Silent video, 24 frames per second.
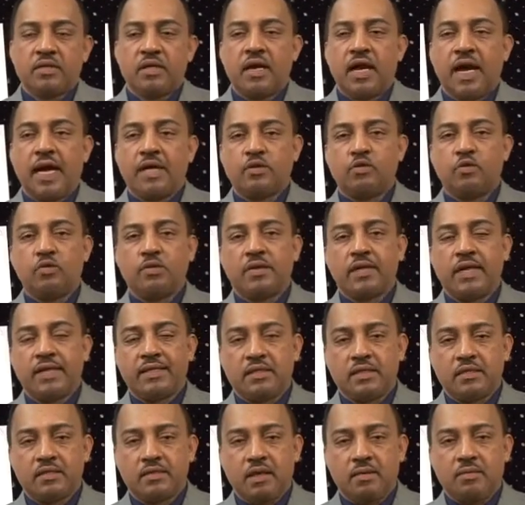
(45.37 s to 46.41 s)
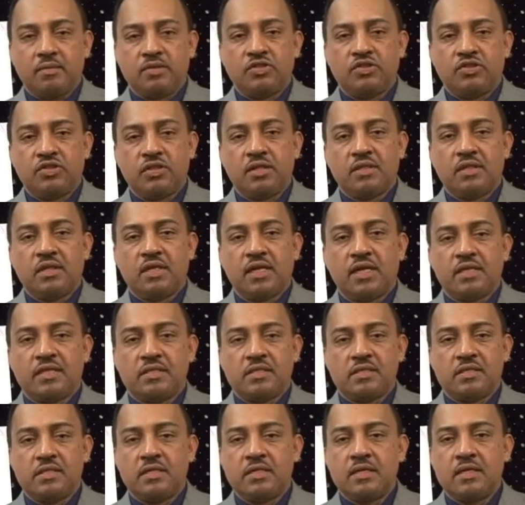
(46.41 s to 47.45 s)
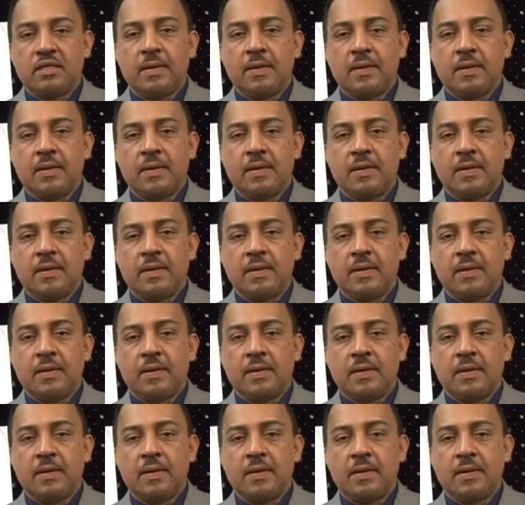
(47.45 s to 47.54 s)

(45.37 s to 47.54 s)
I don't like the double chin that I see.